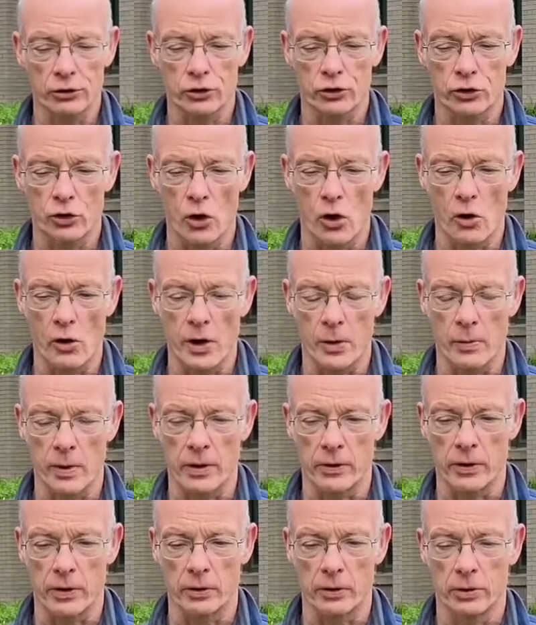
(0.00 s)
story
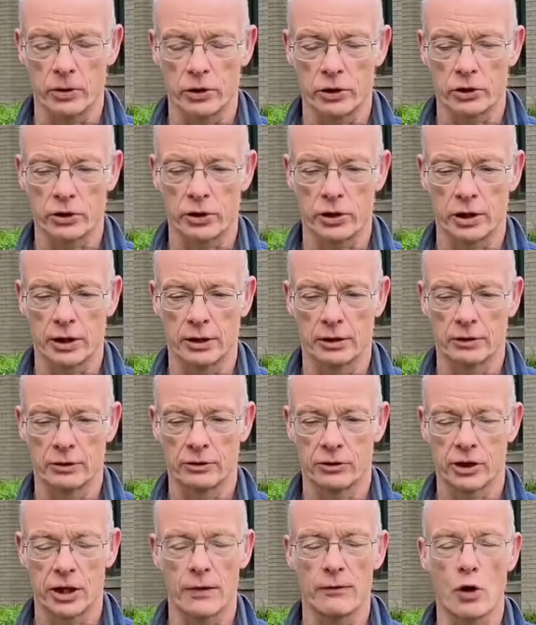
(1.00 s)
with you just to
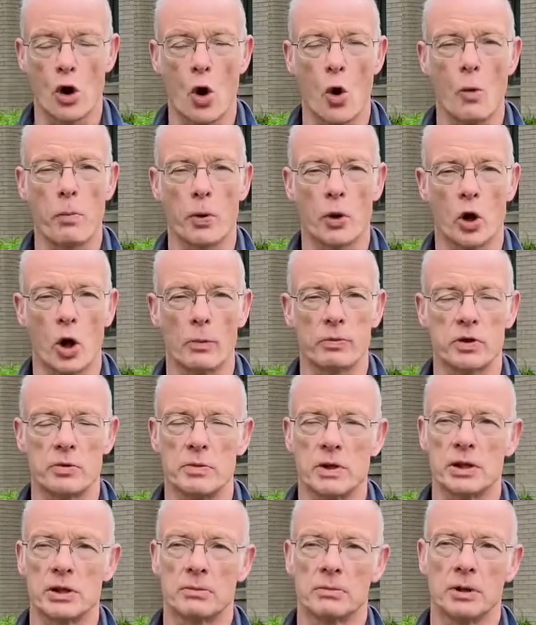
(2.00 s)
give you hope and
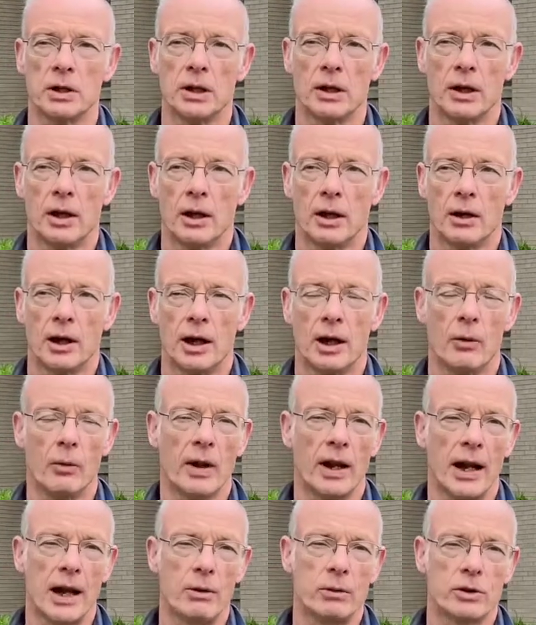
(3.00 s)
optimism.
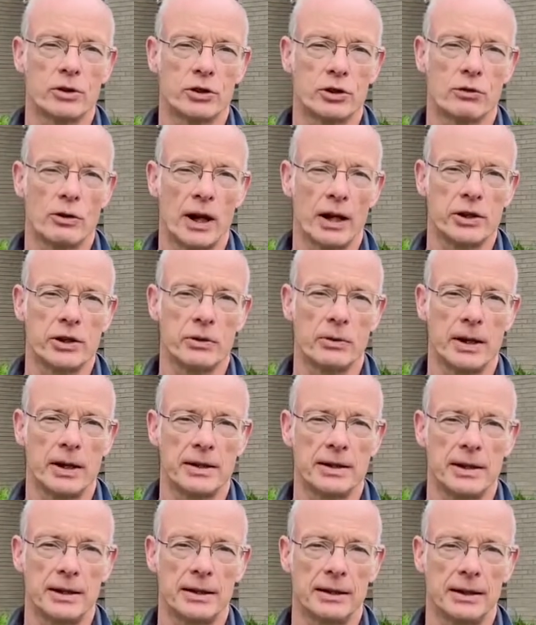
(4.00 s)
When I was
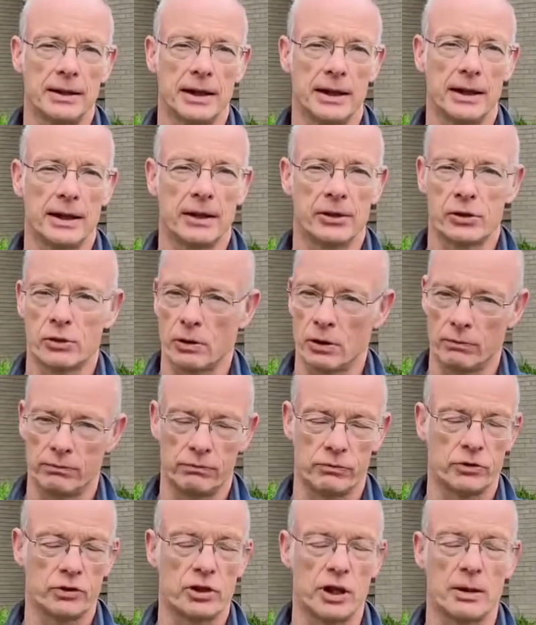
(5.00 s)
graduating, so
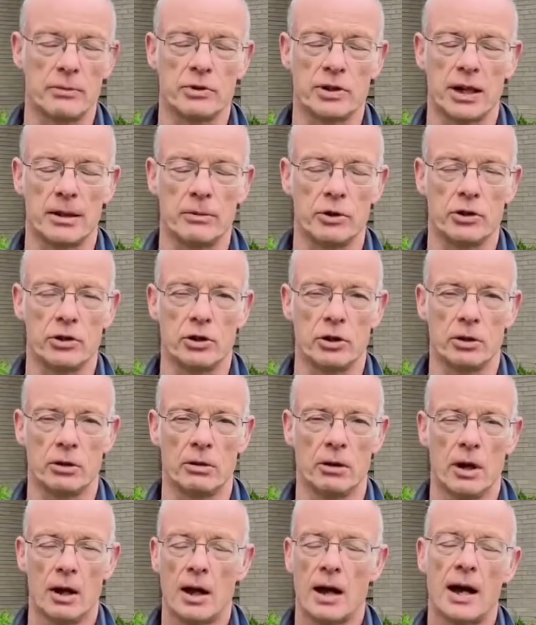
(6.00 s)
same time as you,
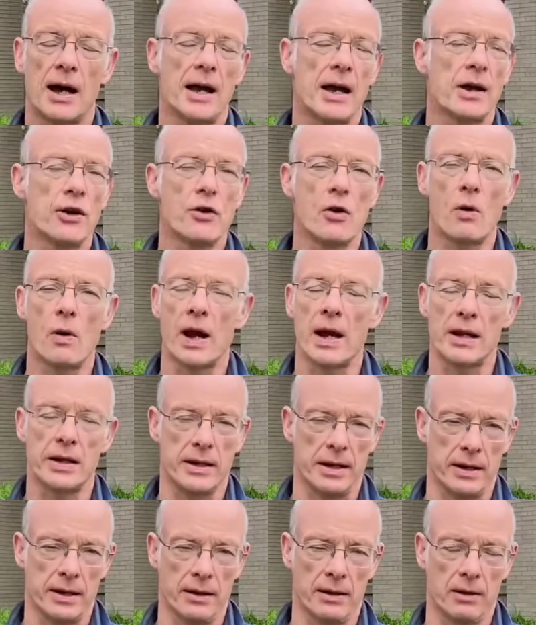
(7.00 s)
I had no
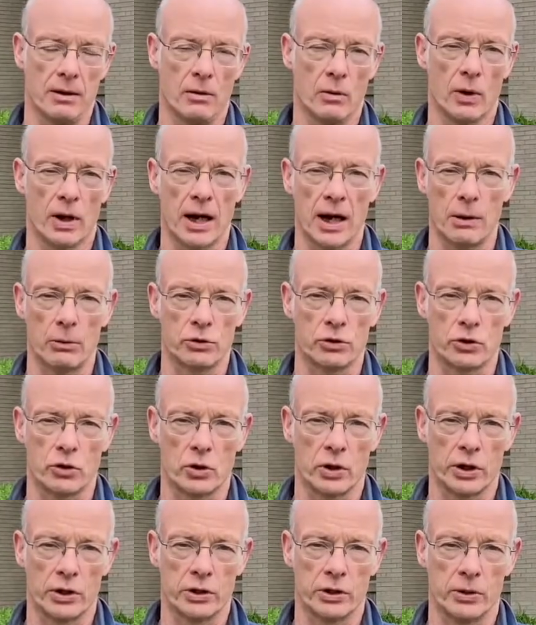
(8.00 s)
idea what I was
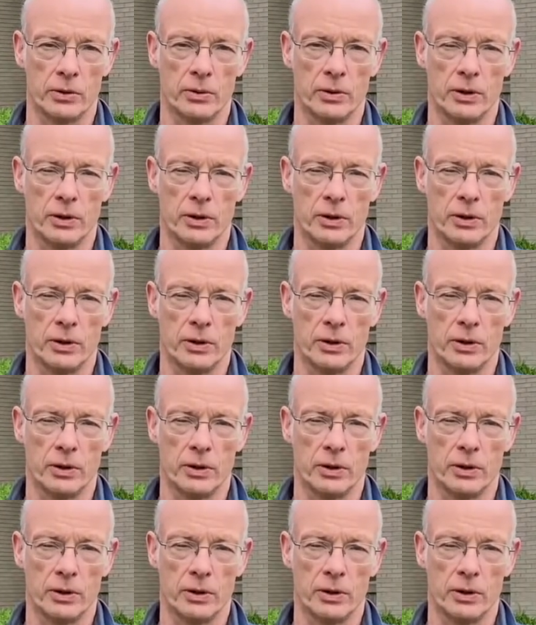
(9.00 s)
going to do.